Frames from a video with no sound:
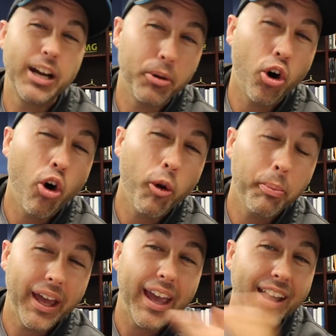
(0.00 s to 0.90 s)
up a whole
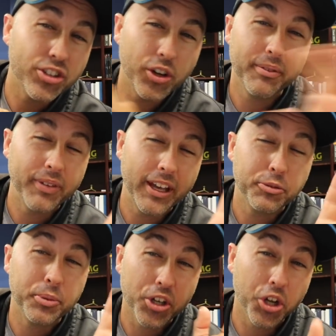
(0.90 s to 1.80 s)
page on
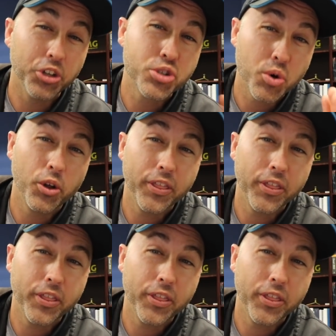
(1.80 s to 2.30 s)
Facebook called Troll